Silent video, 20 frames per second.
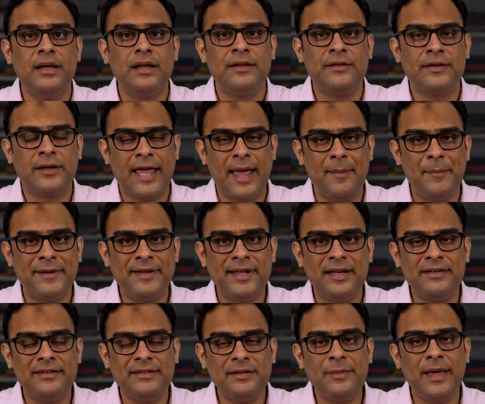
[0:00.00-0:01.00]
So
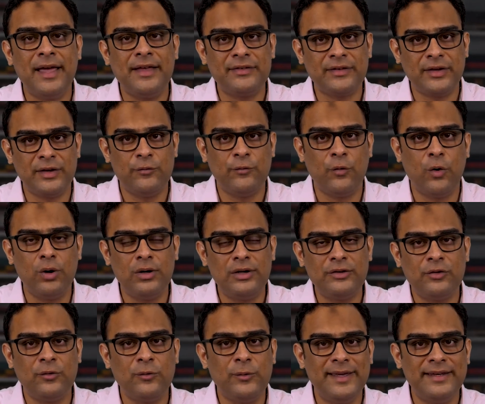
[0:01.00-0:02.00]
capitalism has
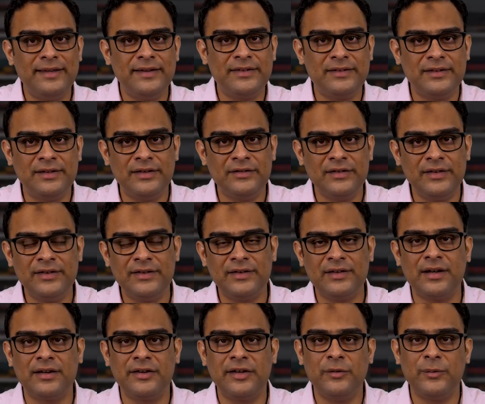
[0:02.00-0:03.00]
evolved through various stages,
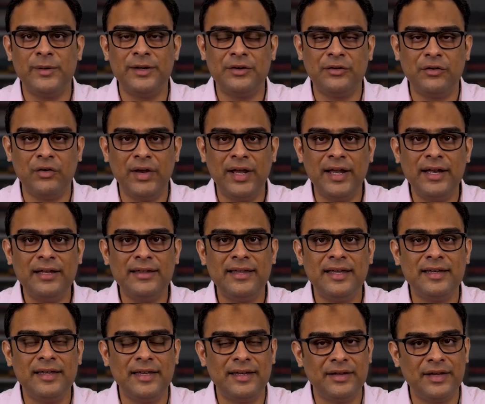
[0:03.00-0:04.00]
starting with trade,
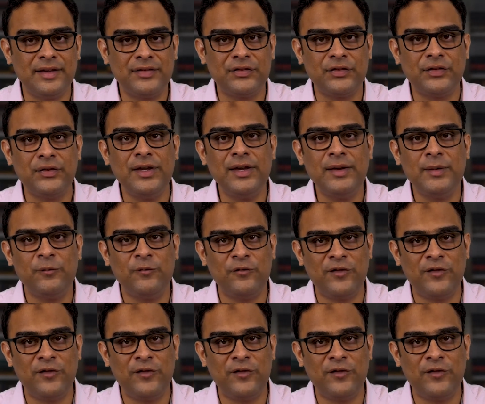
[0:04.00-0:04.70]
then industry,